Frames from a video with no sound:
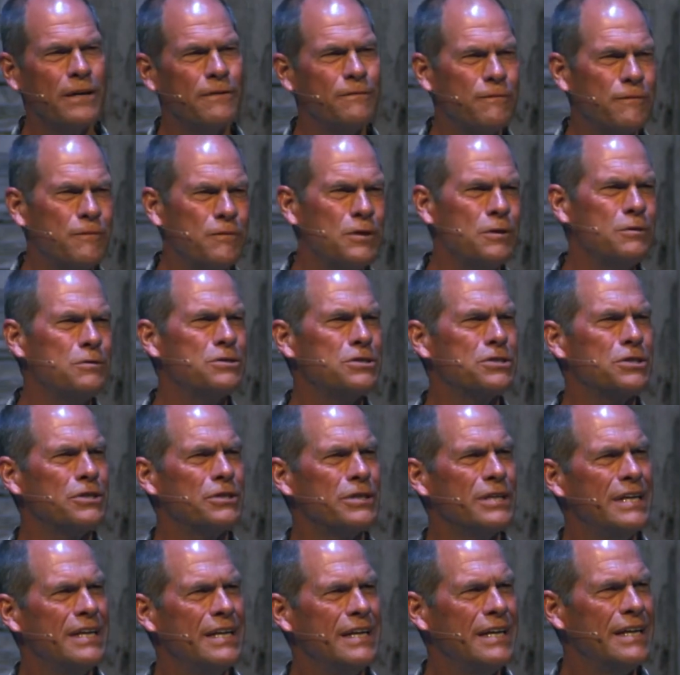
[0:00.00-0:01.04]
and
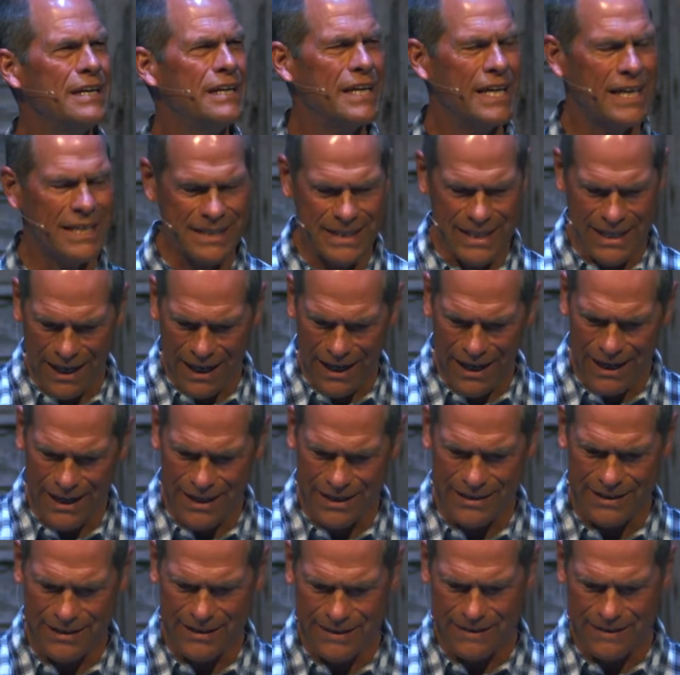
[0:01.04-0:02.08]
future in God.